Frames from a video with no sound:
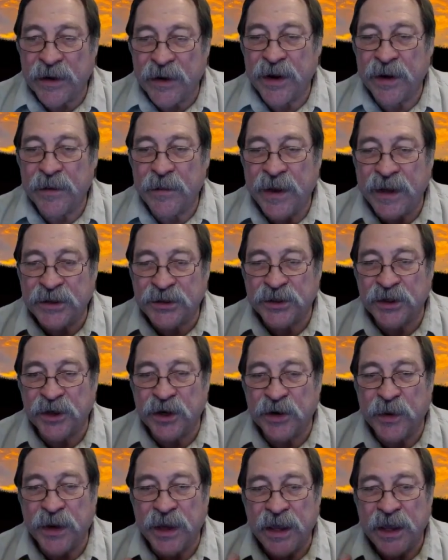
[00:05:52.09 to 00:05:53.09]
I want to make
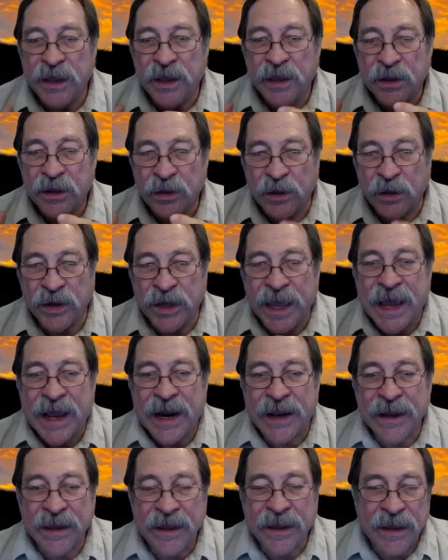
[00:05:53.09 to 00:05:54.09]
sure we look
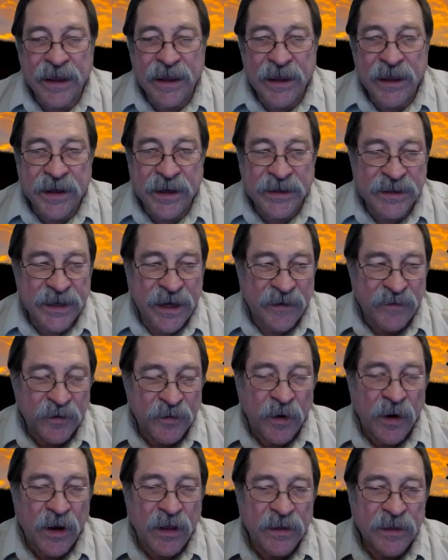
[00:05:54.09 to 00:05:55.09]
at it because
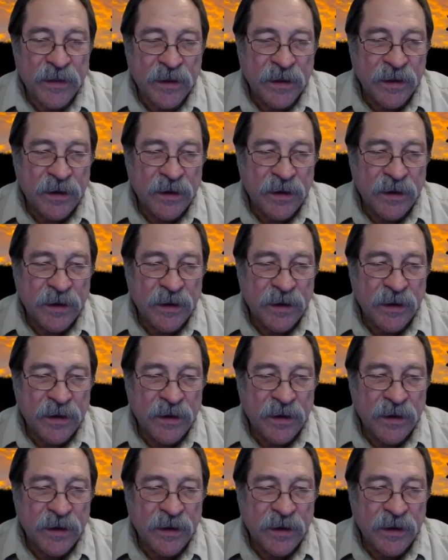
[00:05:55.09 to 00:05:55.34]
after all,